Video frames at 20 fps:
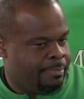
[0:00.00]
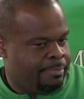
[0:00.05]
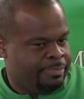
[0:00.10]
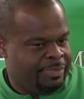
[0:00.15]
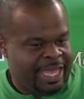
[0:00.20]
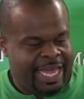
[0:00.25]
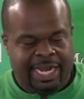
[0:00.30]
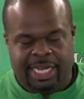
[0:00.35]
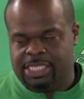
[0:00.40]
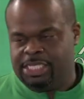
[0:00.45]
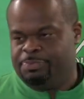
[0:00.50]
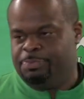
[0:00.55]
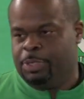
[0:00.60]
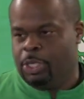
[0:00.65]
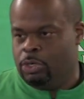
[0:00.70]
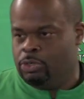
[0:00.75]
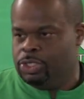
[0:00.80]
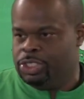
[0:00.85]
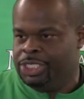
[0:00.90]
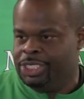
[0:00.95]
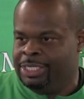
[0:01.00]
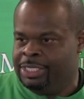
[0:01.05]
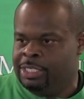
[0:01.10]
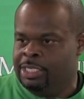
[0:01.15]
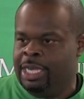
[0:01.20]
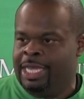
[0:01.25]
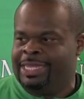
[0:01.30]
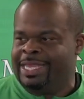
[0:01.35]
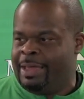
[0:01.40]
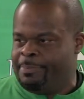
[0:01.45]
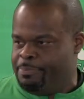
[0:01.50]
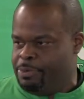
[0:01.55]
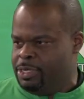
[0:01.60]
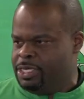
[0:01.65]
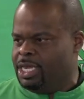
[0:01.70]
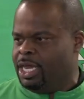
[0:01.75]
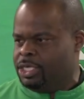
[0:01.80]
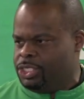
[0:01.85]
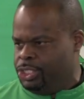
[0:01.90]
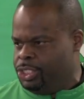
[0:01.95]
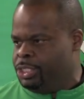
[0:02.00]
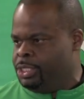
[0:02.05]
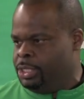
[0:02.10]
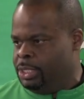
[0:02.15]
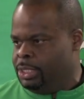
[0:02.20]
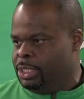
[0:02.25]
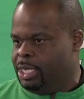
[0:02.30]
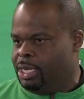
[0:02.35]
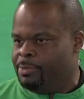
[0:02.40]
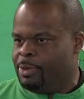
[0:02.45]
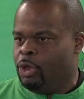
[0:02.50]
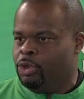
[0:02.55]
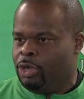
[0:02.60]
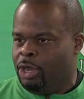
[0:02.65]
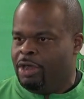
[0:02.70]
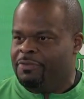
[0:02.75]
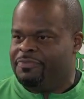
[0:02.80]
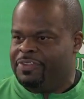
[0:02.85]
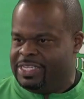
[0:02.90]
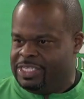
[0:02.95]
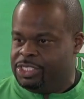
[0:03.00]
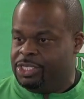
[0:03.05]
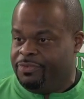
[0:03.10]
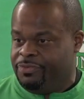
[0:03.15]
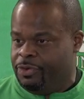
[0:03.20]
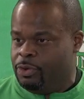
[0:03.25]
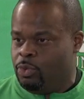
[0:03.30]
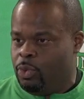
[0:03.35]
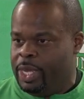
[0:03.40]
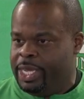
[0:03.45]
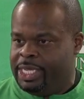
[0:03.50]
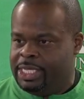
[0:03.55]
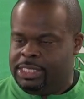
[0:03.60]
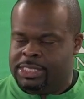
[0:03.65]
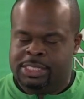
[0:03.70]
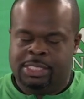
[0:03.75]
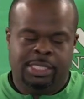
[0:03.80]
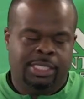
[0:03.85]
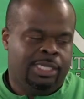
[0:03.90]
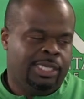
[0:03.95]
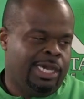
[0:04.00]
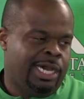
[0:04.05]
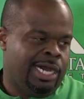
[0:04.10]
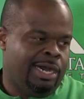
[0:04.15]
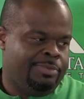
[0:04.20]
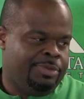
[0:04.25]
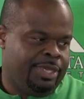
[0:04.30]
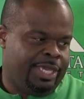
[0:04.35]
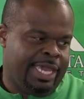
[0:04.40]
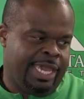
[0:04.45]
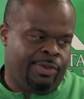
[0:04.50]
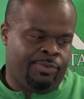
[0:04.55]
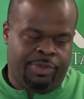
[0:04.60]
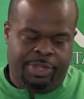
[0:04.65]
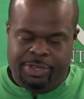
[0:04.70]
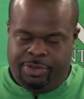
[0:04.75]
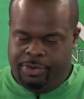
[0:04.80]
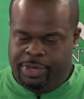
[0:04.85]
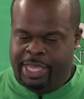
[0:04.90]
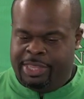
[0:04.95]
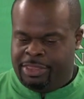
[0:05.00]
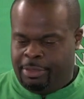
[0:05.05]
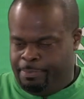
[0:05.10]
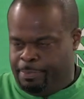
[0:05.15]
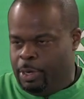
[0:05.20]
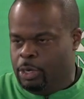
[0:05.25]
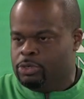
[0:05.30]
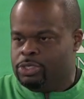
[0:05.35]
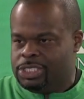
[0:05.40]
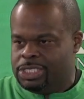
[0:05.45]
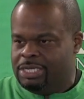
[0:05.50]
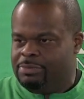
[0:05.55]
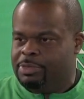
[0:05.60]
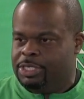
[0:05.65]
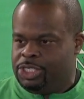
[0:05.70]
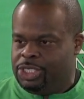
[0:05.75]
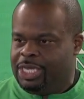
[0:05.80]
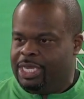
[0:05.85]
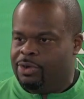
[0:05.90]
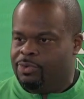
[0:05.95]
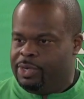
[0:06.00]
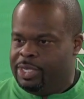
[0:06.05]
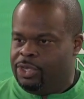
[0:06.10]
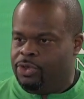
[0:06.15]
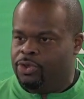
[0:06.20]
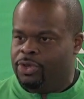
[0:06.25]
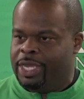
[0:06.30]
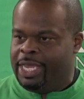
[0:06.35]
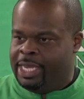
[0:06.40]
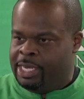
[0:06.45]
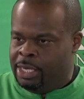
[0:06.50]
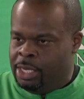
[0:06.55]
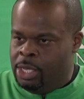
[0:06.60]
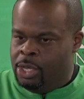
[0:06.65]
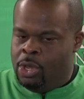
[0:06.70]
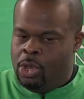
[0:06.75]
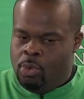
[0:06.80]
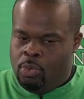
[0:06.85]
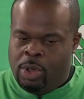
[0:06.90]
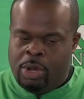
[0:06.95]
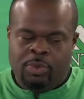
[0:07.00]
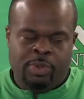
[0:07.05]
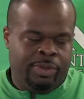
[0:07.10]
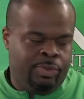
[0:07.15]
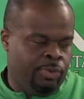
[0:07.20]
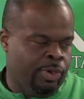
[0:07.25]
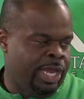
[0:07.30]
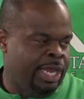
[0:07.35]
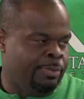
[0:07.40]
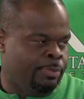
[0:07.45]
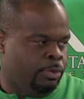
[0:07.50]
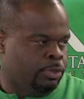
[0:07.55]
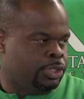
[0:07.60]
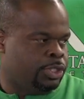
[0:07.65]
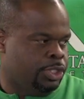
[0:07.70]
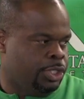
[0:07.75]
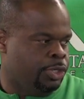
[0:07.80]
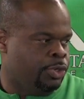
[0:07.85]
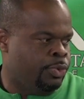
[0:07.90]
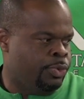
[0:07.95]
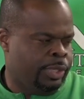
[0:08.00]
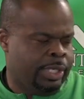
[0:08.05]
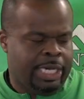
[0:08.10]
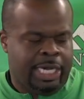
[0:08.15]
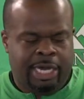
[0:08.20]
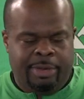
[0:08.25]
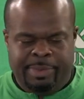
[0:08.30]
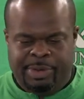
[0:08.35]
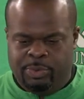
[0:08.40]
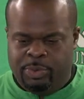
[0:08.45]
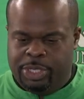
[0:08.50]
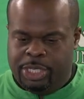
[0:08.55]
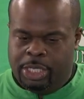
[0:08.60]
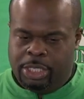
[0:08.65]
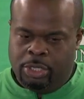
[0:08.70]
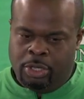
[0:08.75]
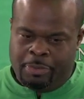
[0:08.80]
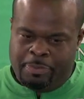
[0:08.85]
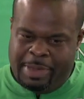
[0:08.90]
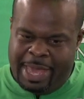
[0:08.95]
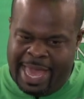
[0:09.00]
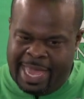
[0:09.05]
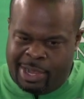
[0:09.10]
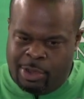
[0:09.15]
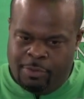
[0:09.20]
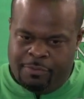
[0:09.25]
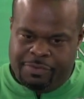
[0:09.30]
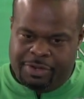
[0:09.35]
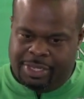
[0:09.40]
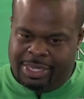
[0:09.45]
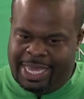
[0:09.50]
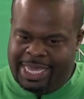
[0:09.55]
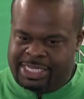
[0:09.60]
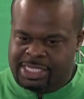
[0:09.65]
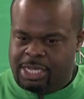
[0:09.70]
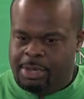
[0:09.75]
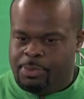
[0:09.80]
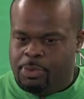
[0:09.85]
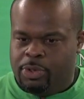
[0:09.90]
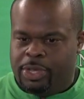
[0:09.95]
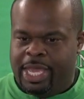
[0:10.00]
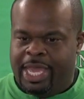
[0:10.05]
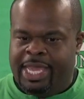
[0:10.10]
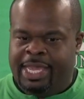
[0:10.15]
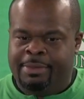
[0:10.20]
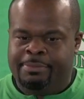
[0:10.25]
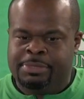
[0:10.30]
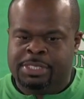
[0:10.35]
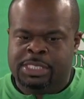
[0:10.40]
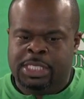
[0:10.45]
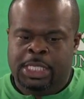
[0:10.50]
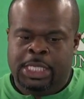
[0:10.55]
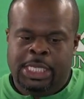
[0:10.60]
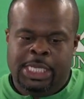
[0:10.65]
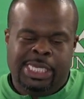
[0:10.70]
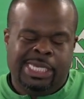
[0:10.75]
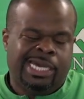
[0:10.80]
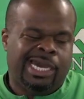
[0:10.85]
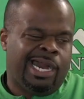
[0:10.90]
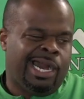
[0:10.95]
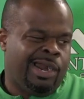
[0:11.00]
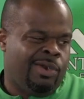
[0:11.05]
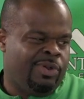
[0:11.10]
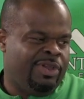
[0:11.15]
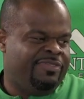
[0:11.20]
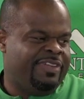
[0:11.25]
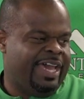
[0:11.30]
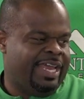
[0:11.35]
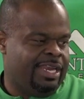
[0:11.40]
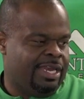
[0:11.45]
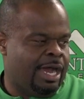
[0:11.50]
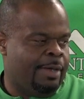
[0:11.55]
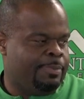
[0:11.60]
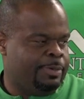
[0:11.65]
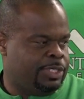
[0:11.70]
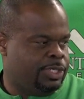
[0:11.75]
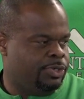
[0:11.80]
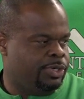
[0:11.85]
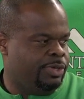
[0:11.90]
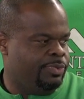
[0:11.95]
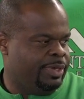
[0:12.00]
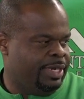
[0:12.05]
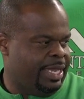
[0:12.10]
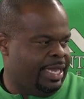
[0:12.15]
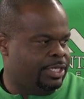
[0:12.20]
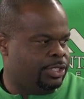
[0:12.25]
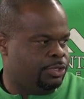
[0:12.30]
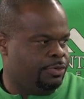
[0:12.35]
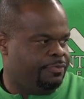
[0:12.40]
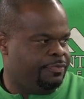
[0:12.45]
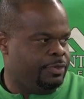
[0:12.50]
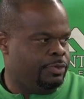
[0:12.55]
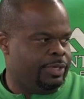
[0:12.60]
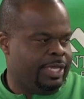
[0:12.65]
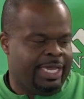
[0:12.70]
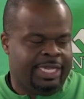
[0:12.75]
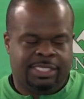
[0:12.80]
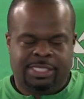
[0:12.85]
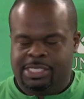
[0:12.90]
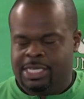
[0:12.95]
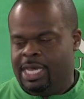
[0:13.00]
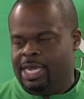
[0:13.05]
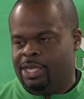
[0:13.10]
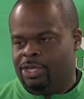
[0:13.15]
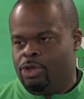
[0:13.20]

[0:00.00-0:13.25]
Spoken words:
that explosion, that production on offense different ways. You can't recreate the person, but you got to recreate what we were able to do. And when you look back over the last couple of games, we've had an opportunity with an extra few days to kind of